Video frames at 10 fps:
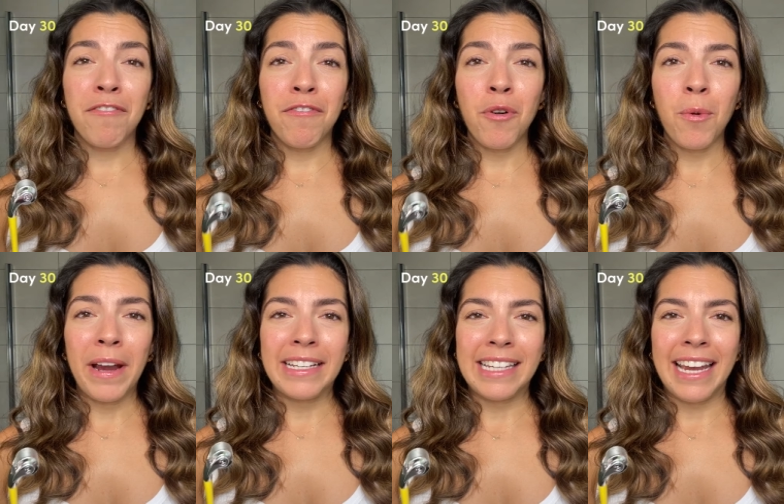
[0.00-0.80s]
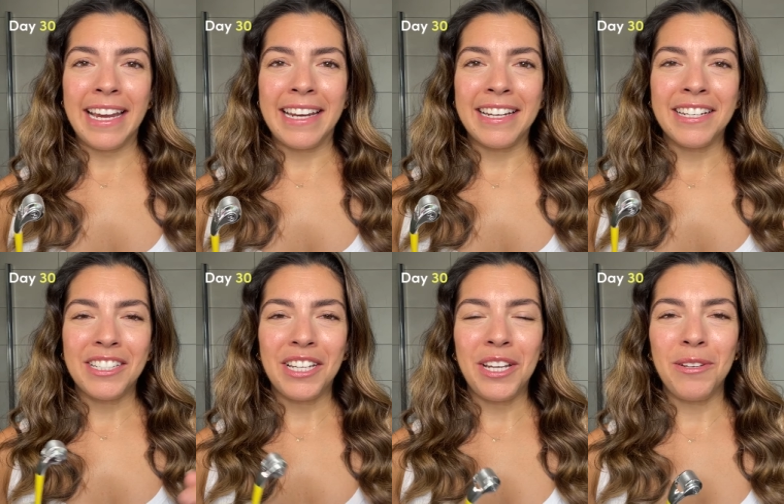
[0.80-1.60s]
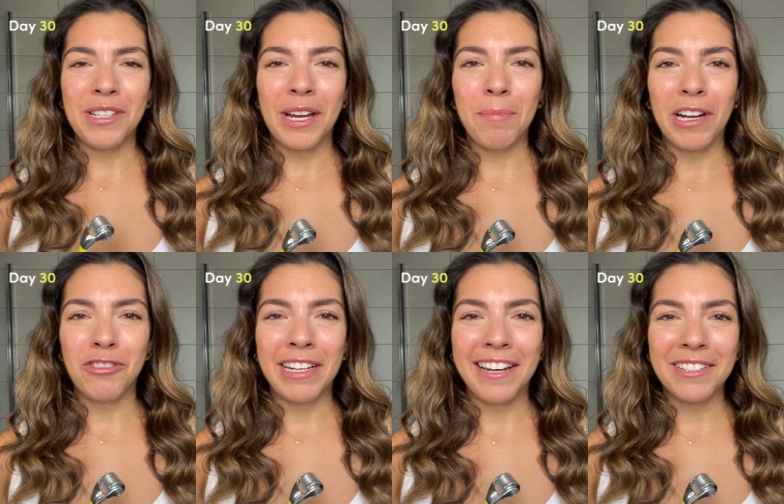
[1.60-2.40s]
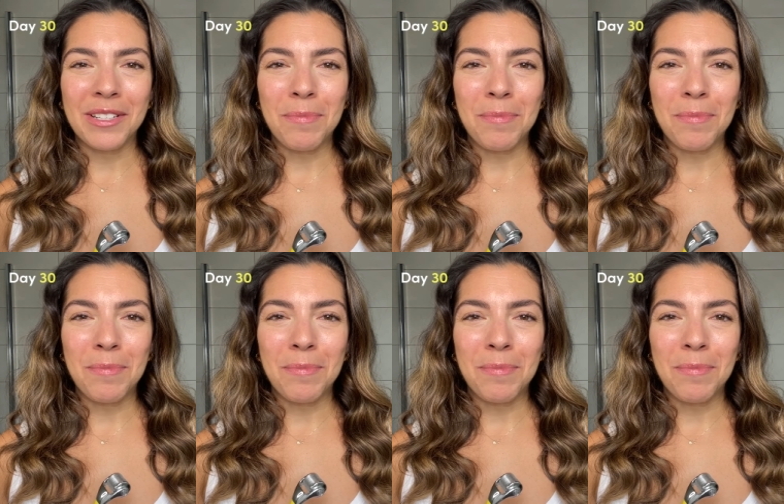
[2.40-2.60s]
4 weeks in to using my Trinny London